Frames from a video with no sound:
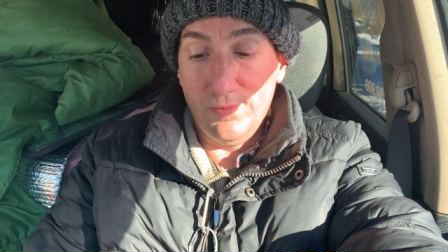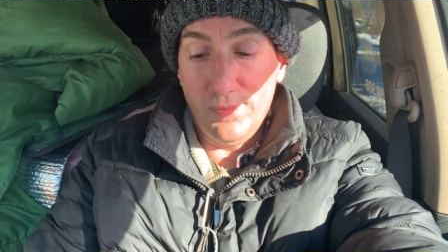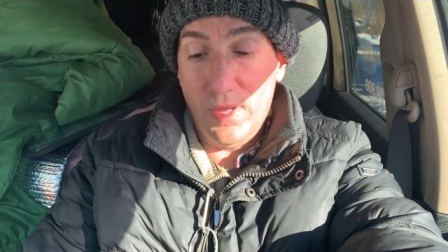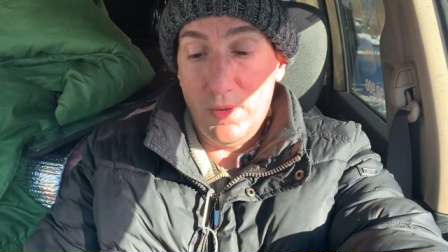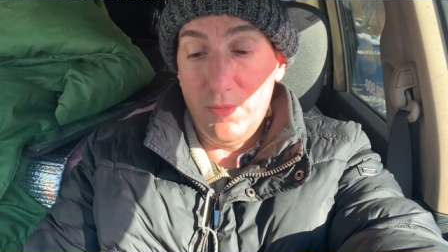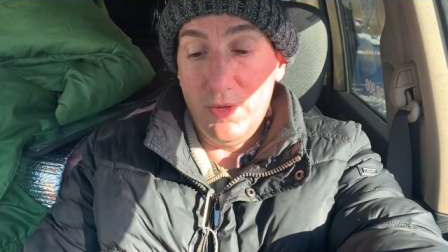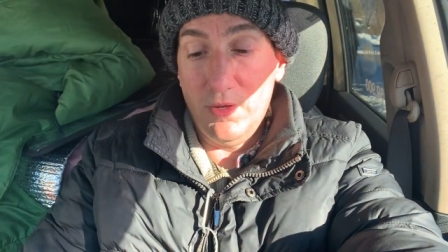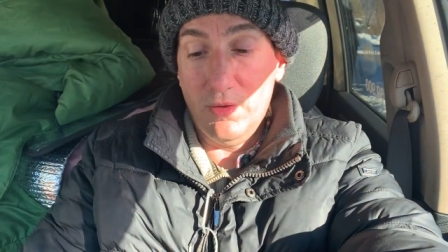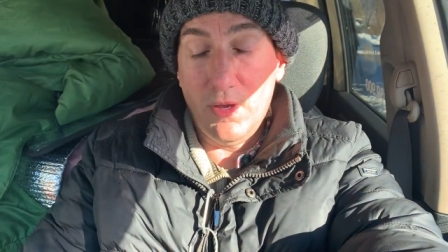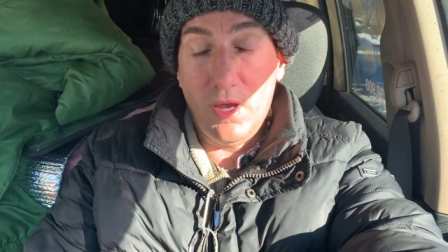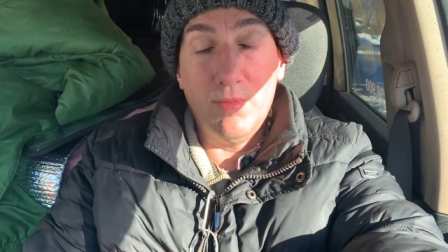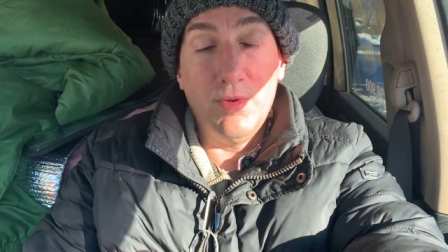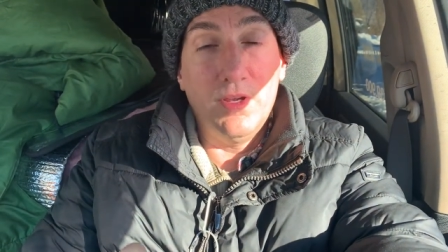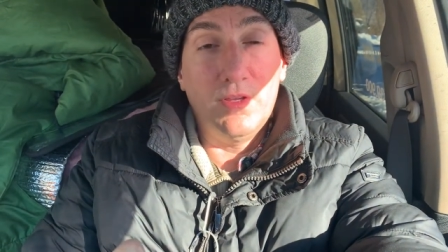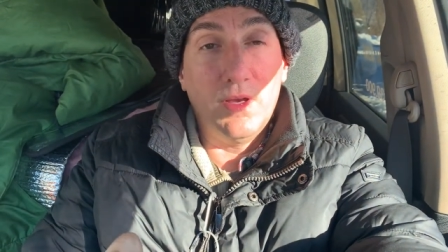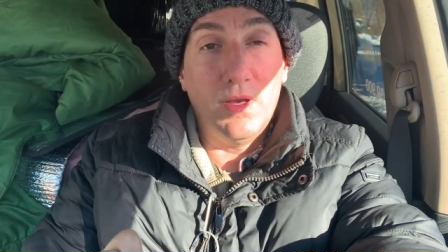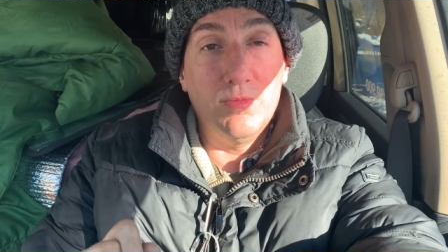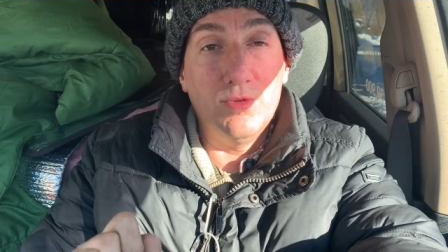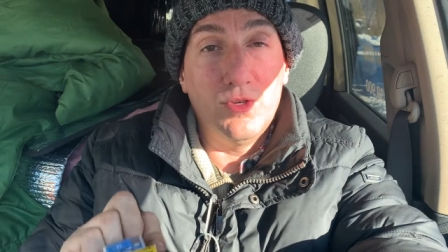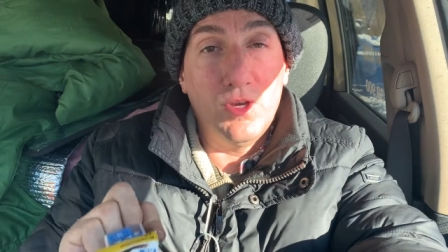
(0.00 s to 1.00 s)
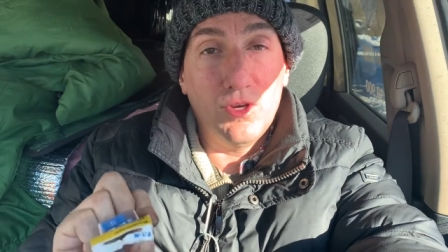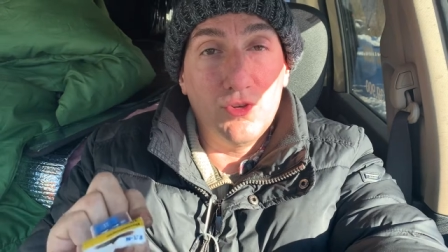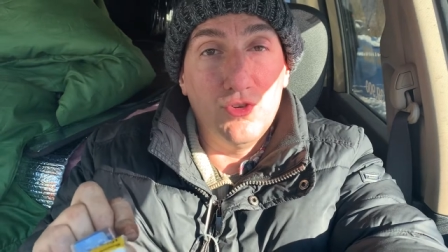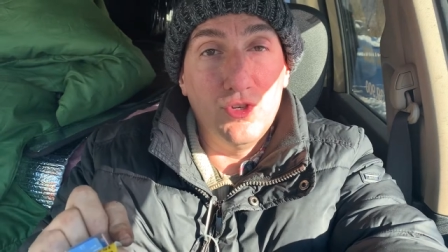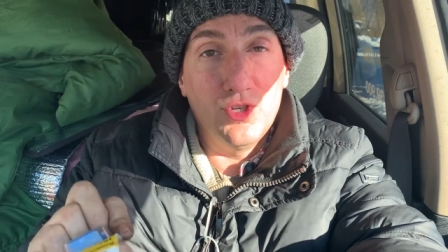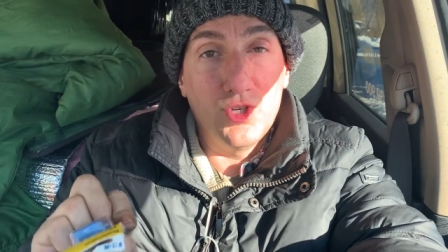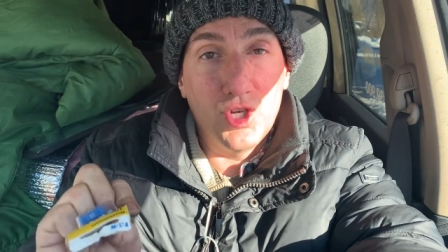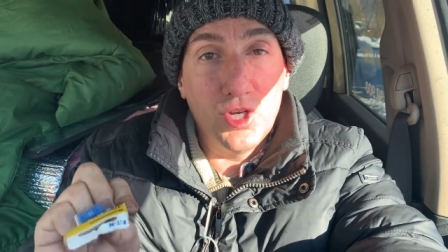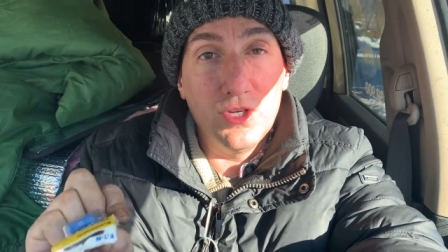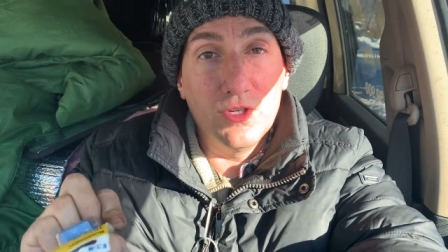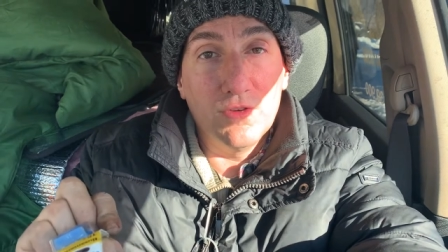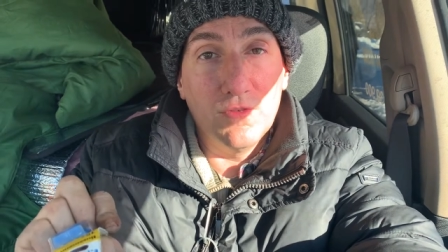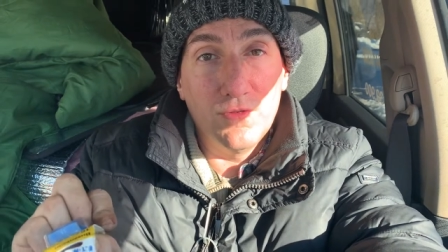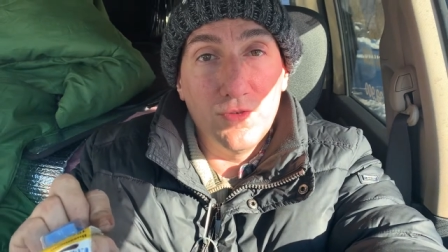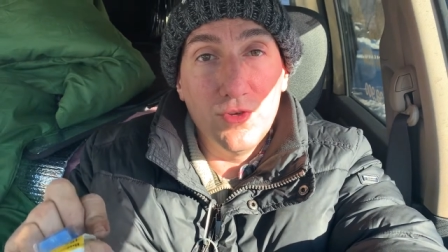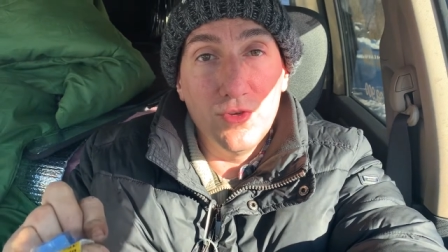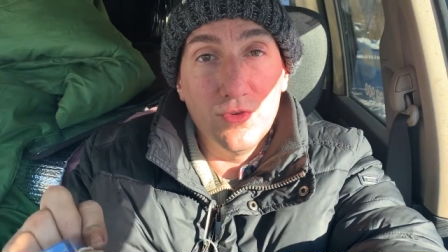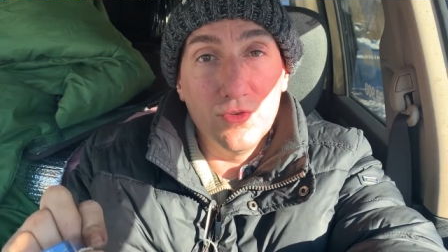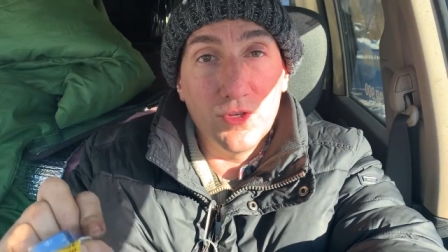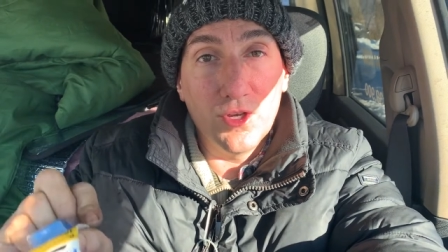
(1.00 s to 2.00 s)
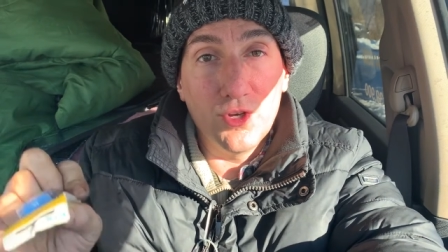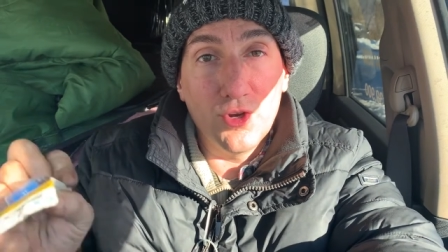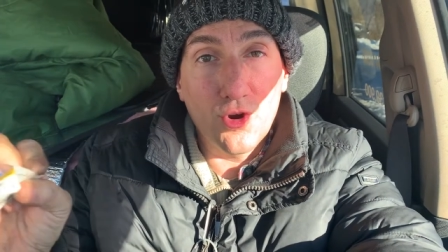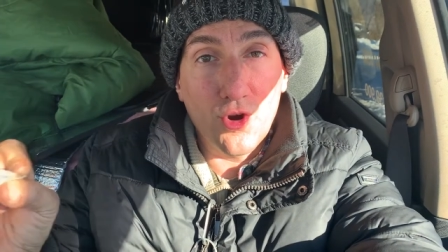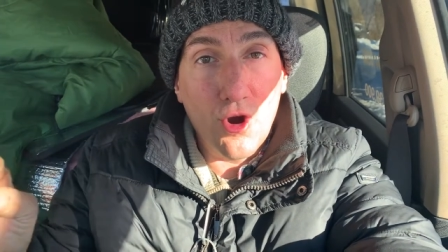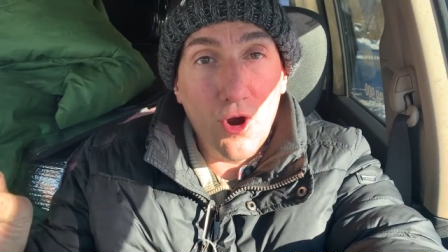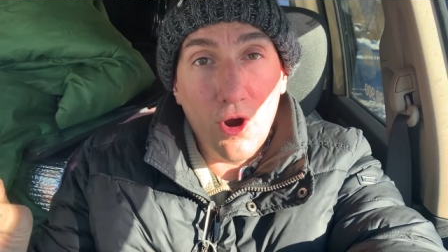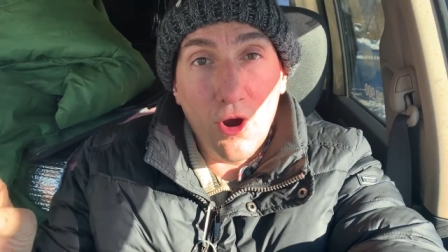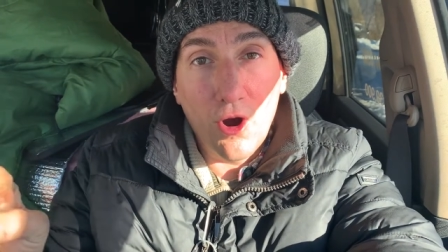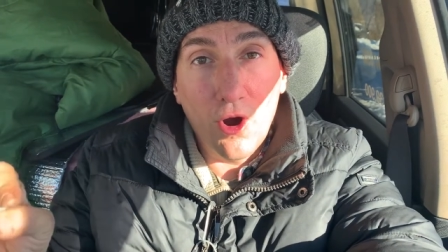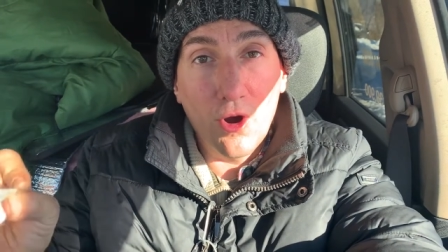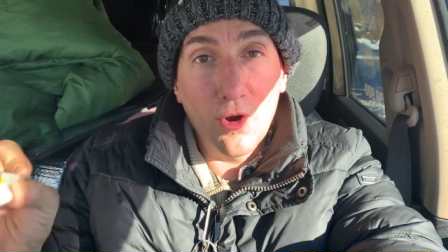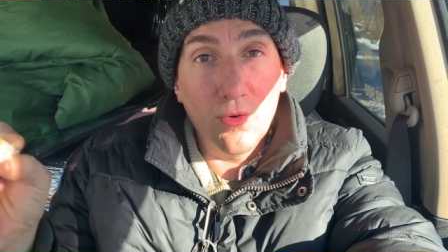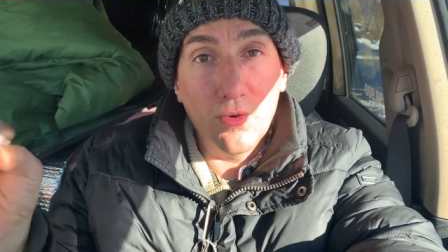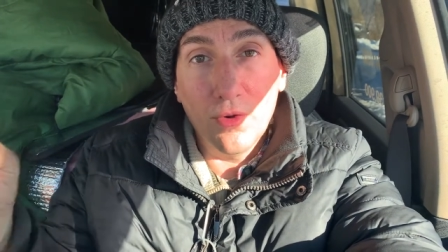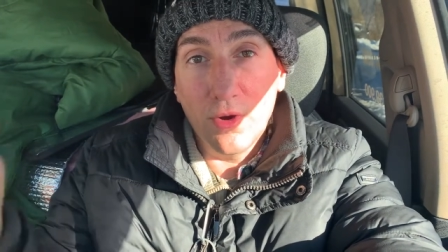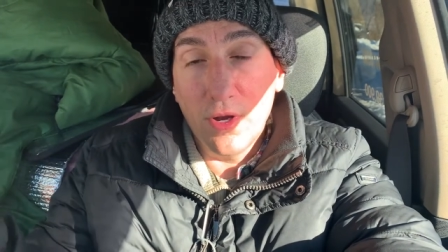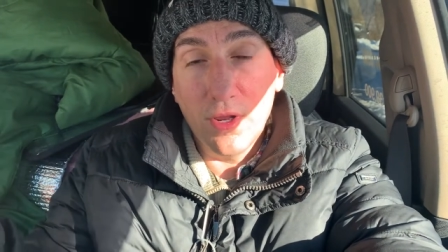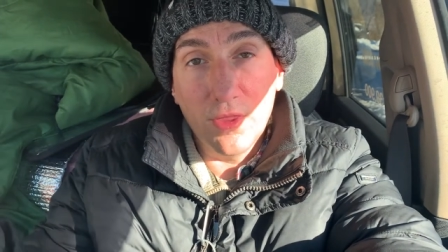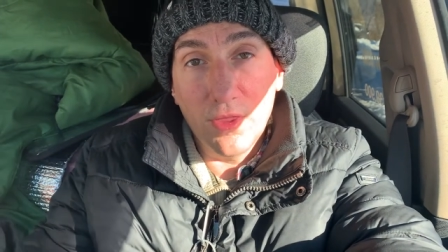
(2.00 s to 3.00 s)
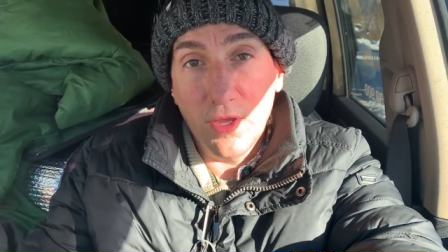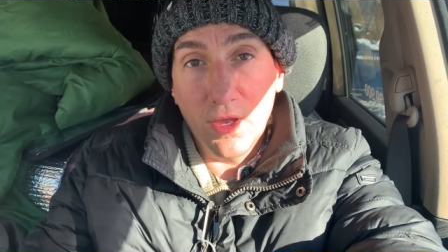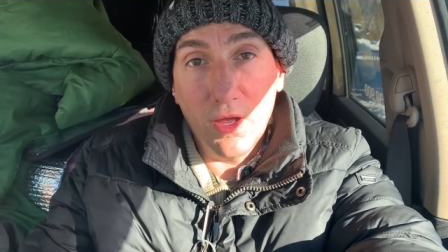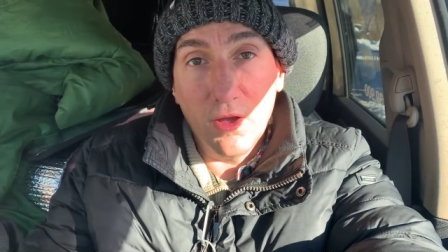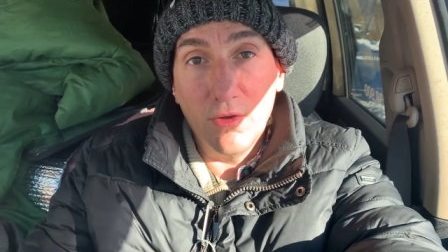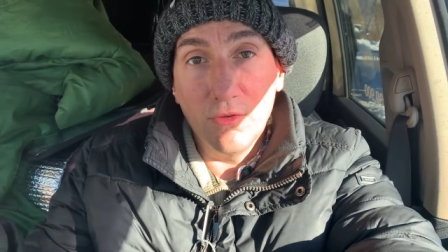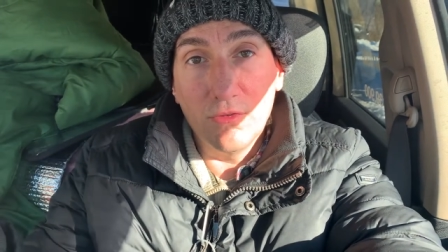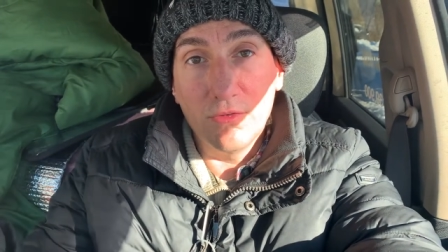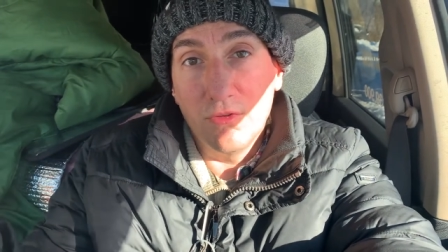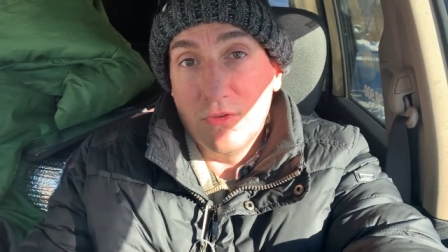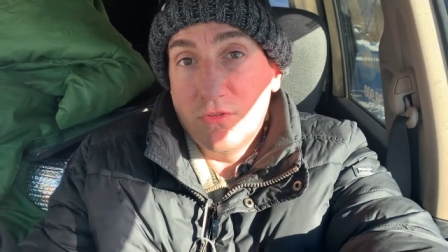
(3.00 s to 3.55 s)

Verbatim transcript: I mean, how many times you actually change a fuse on your car or anything else?